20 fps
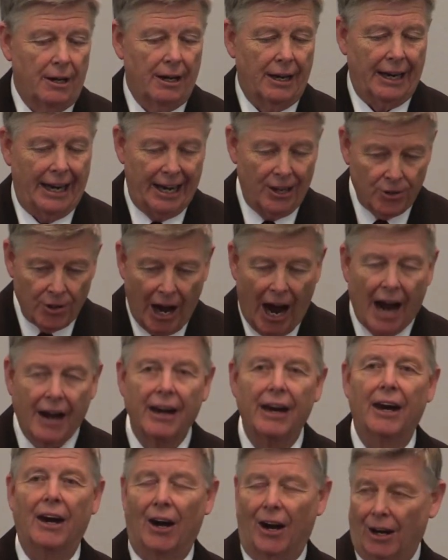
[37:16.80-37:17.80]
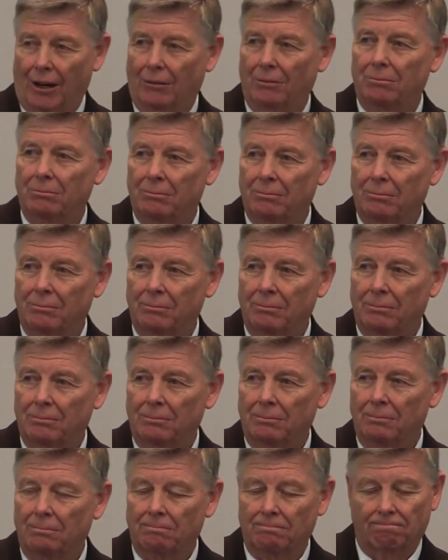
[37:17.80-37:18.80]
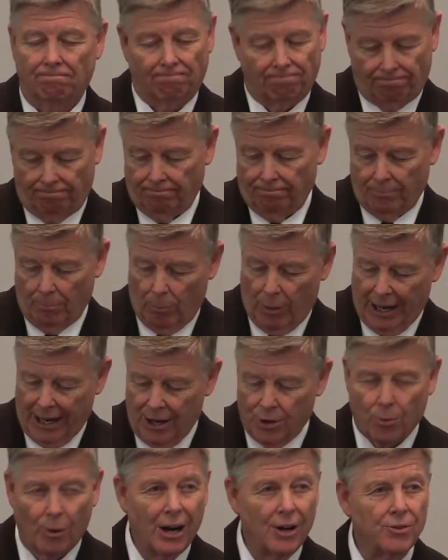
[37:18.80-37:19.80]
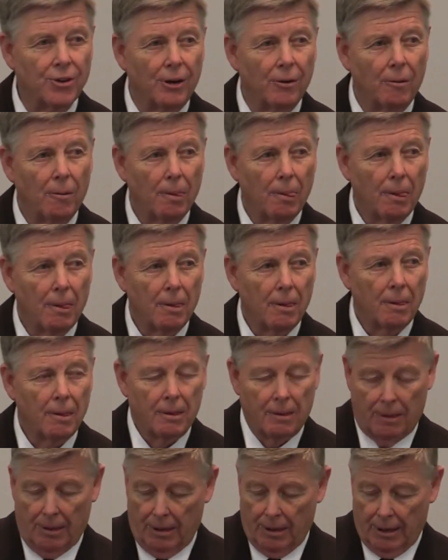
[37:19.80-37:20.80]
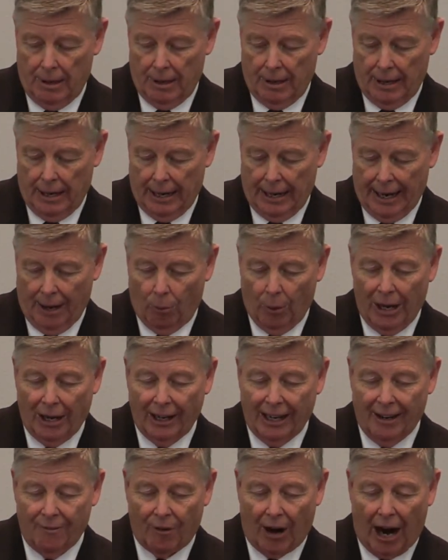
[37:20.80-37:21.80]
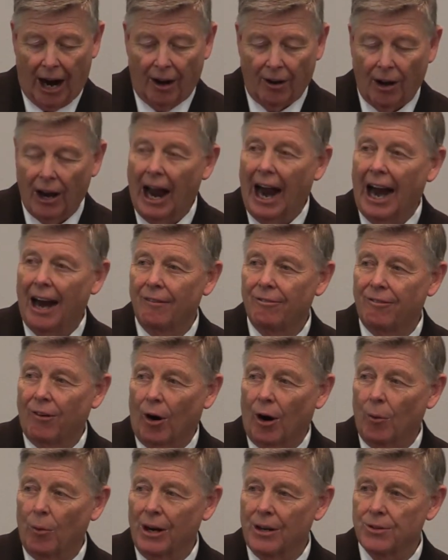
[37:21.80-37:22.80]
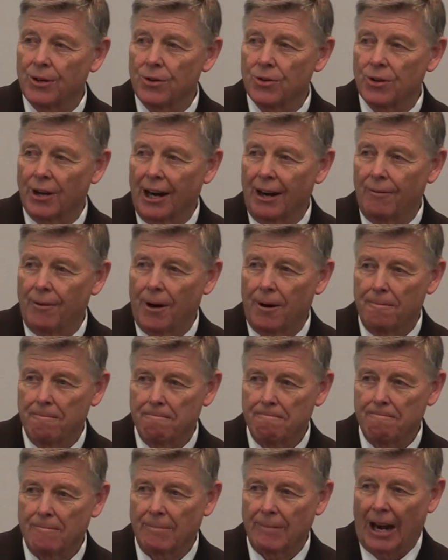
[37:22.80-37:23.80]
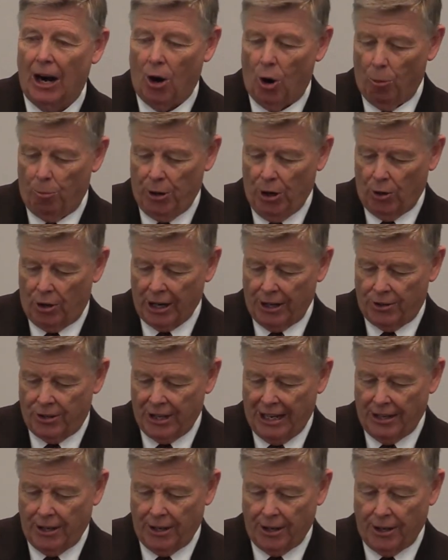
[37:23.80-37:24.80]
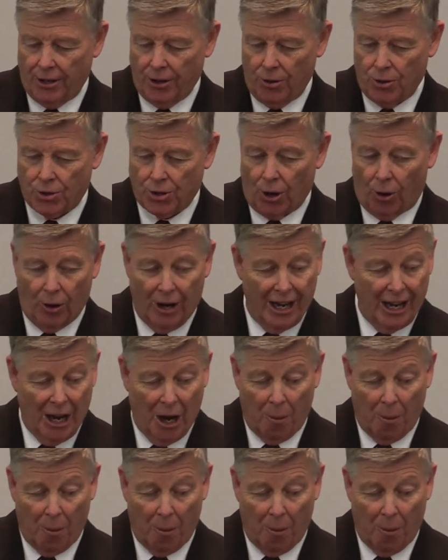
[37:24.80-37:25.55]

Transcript: He's not here, but He's risen. And we live our life for a risen Savior. And I hope you'll continue to do so.